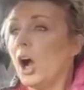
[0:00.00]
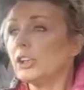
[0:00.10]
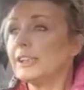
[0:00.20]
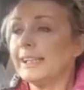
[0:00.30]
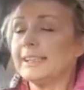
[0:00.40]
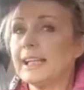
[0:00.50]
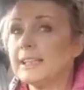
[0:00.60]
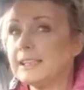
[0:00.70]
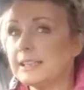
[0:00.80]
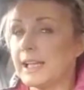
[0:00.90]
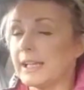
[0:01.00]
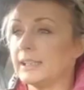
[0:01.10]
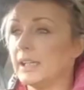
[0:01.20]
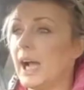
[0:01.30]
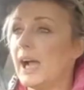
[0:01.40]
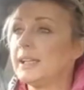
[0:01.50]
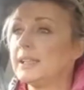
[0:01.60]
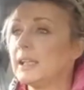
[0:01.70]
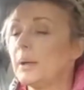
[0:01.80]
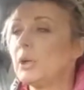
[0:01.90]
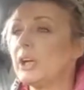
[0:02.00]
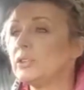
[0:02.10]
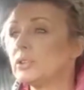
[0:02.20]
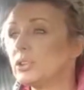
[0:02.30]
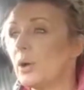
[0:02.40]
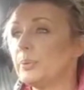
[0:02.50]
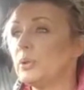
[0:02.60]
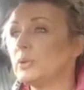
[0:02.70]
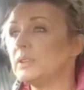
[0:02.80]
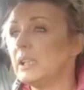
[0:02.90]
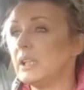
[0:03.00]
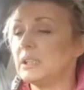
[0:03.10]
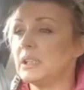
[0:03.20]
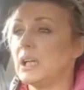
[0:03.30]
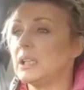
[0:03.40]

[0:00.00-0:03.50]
Okay, another thing, I think I'm going to stop using